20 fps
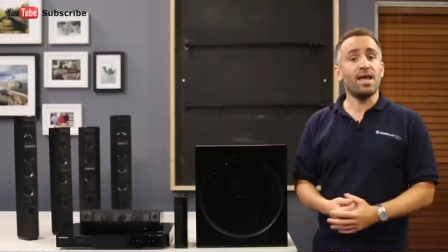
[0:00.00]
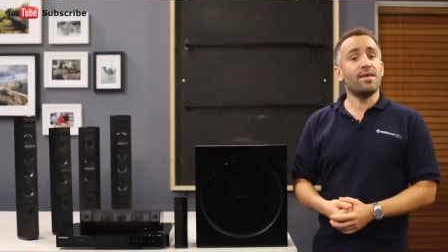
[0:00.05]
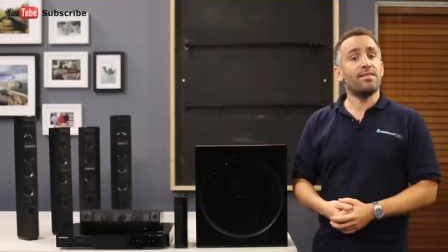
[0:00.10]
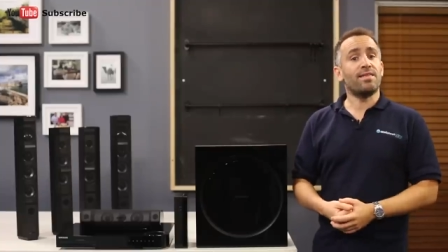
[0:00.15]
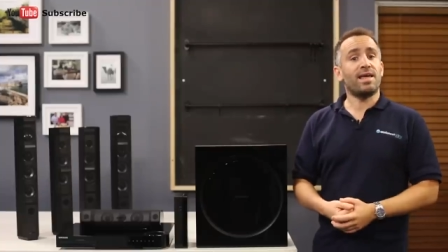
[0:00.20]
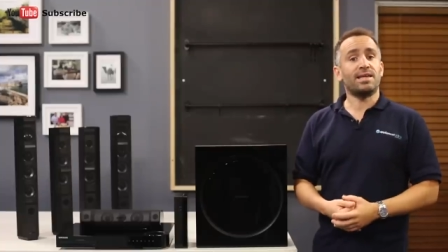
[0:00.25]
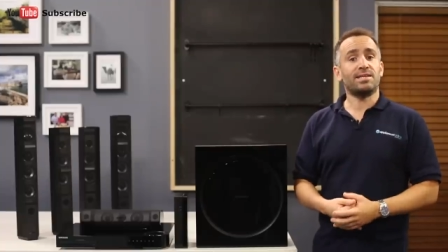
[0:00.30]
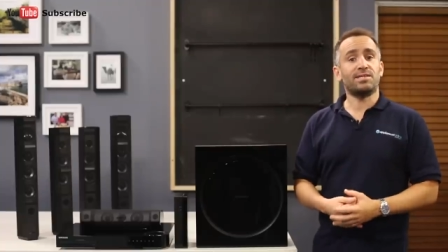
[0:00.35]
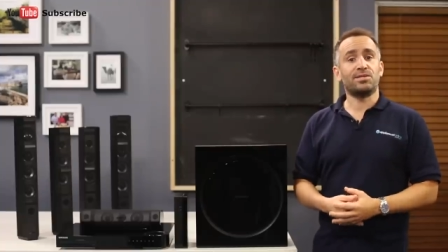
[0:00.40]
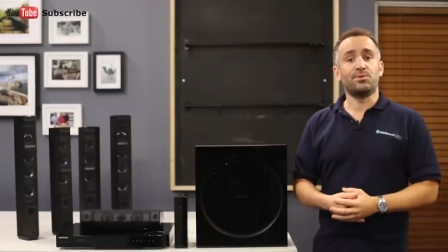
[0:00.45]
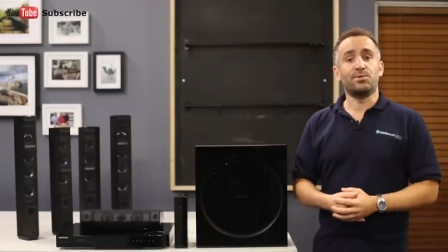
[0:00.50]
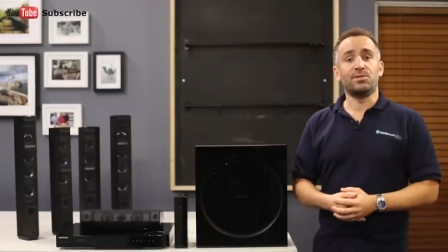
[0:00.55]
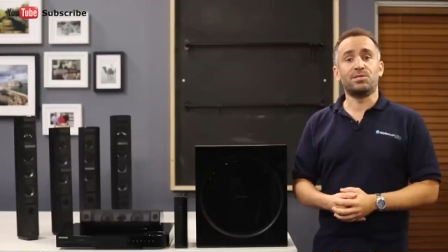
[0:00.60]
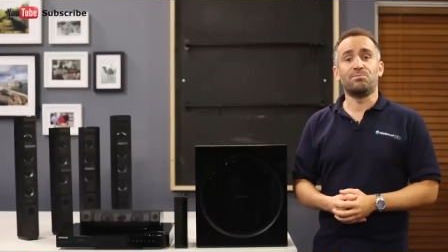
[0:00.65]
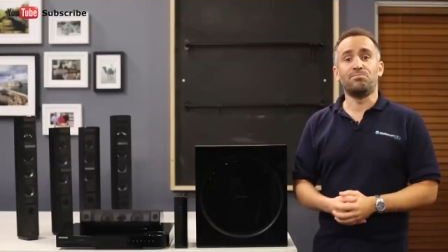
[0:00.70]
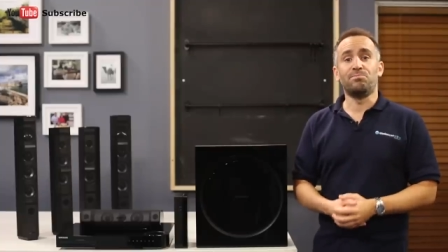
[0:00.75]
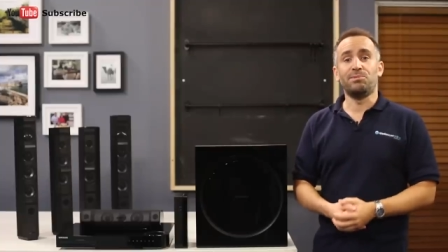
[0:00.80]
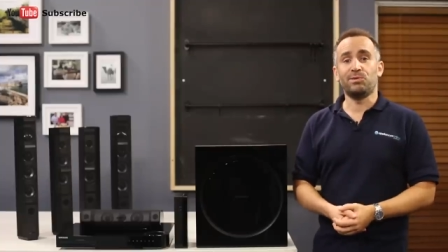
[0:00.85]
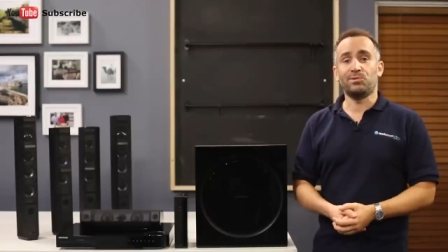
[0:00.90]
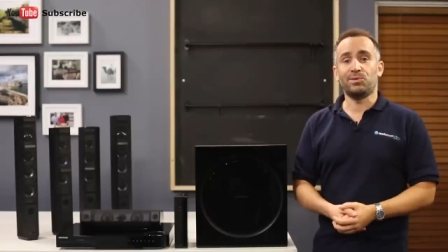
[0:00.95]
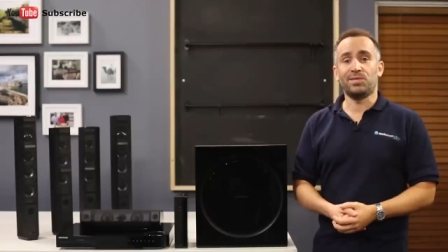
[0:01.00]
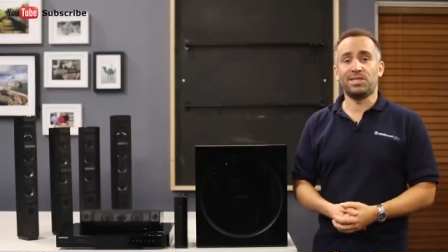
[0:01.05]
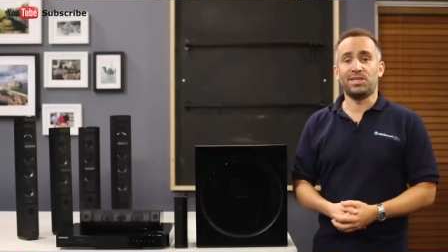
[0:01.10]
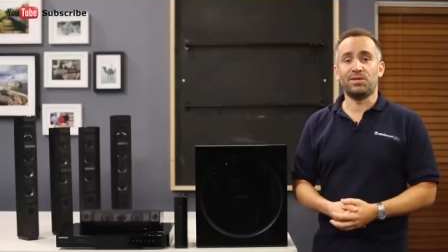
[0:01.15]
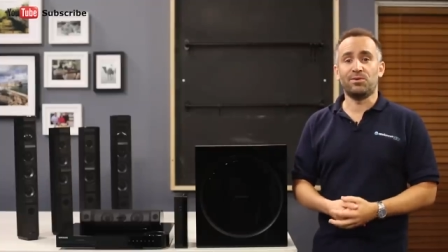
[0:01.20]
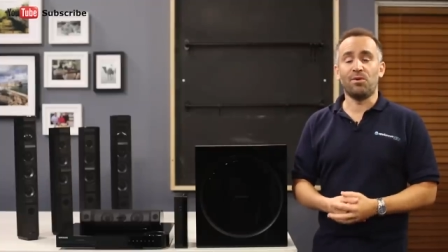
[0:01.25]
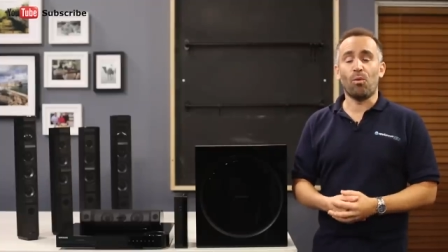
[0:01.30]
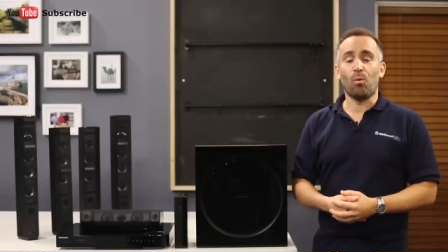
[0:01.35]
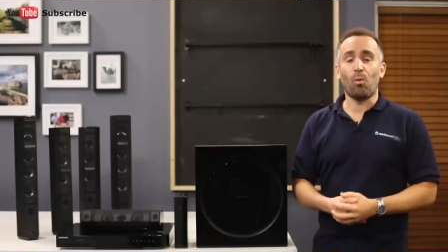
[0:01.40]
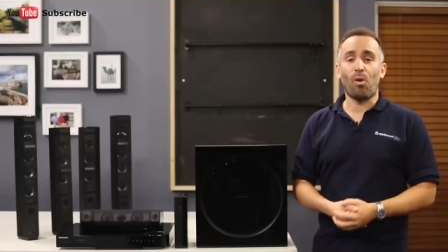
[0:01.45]
thanks to its
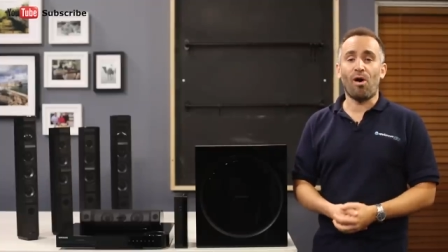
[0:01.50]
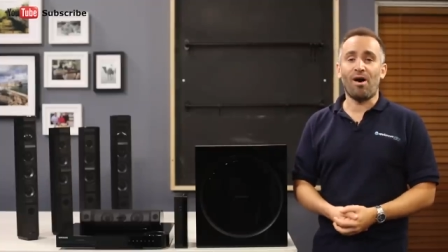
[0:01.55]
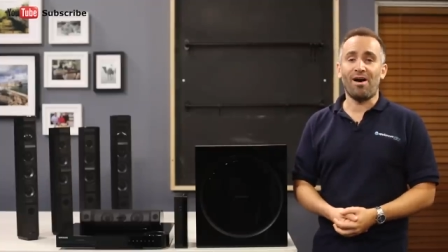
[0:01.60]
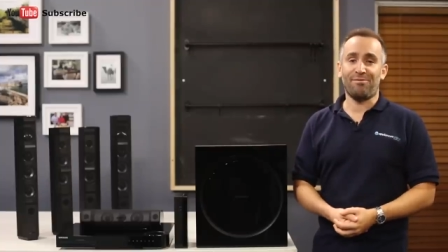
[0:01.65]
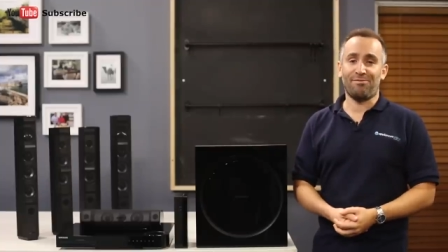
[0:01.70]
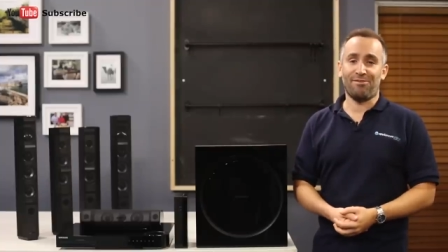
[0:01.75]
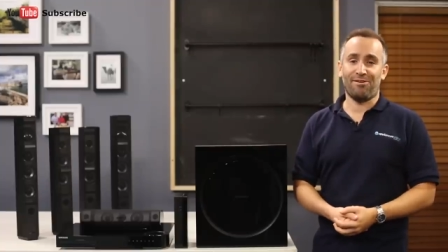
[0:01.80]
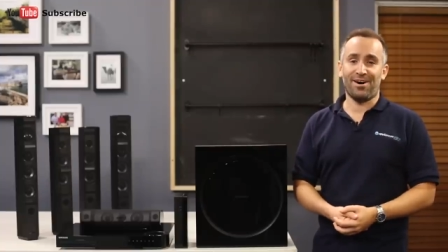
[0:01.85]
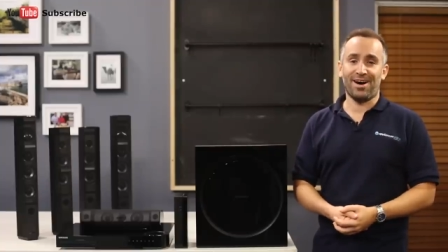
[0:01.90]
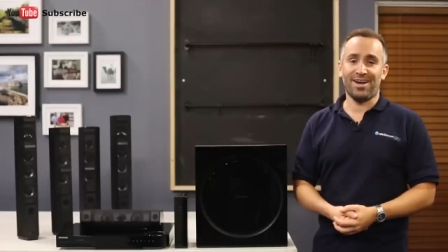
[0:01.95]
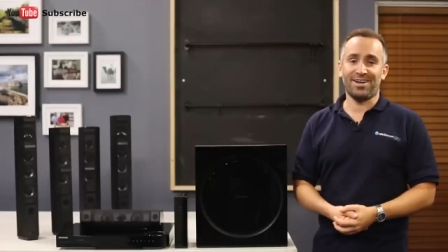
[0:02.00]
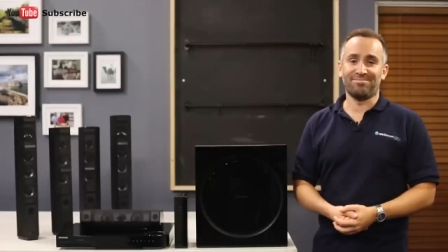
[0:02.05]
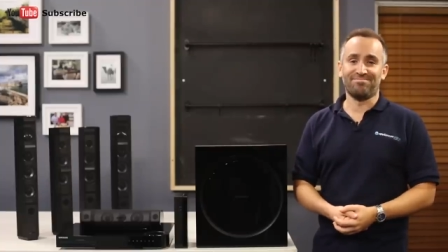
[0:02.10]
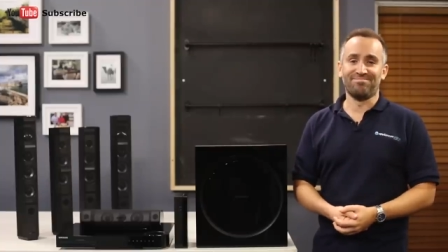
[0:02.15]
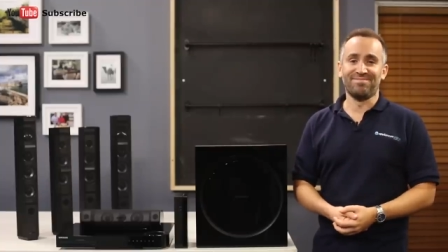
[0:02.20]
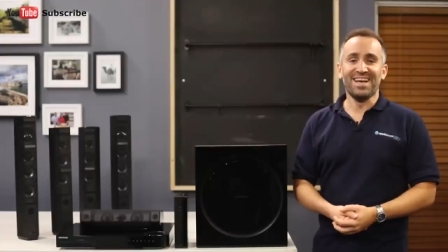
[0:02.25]
built-in Wi-Fi.